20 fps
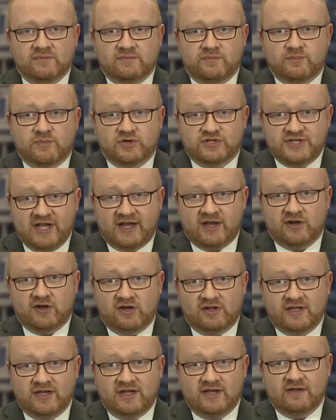
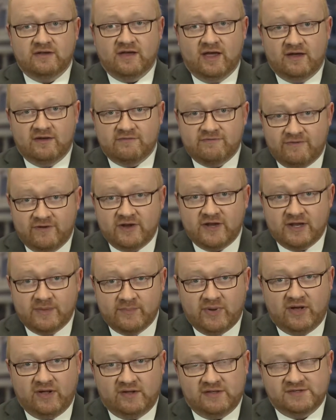particularly funding
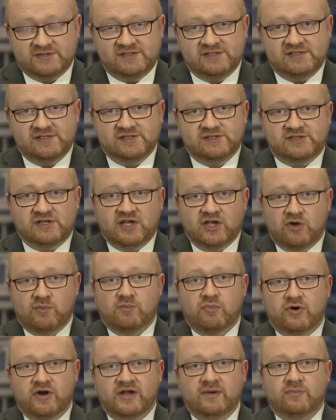policies, to
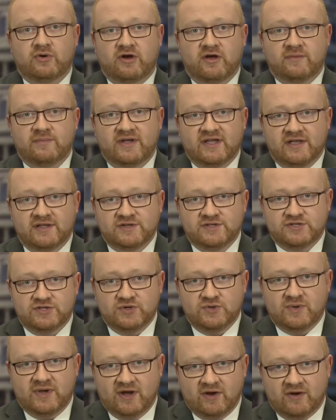help bring broadband
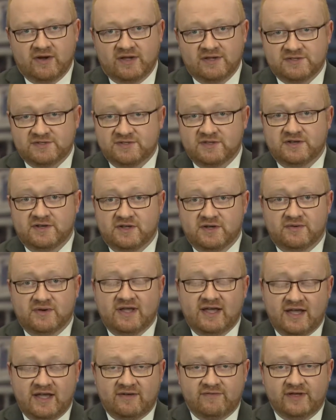to areas that don't
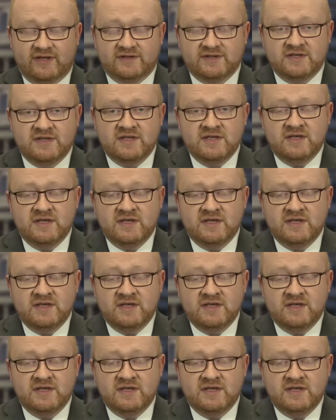have it.